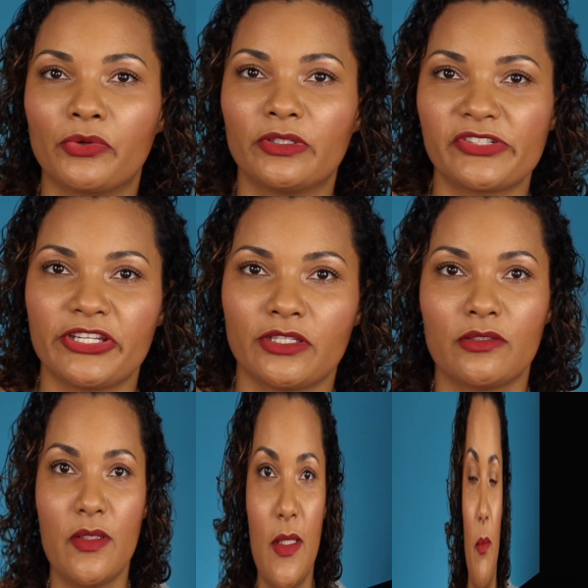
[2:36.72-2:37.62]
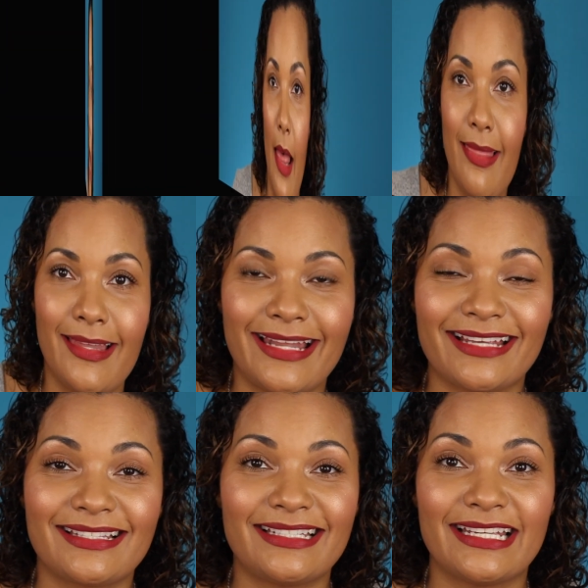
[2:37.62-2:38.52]
oil to use. The
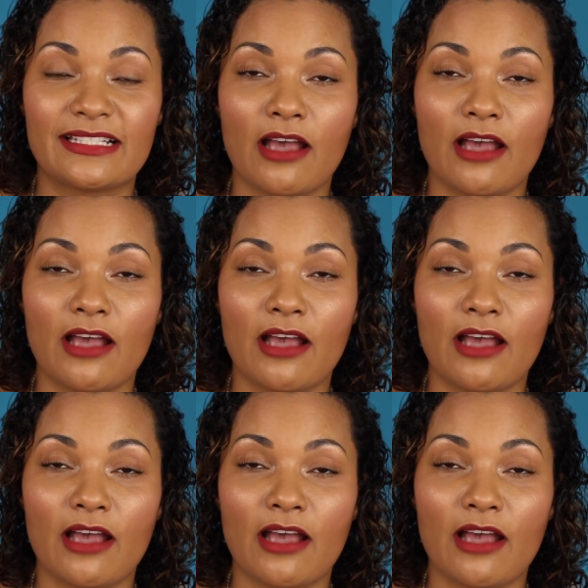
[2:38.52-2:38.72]
next is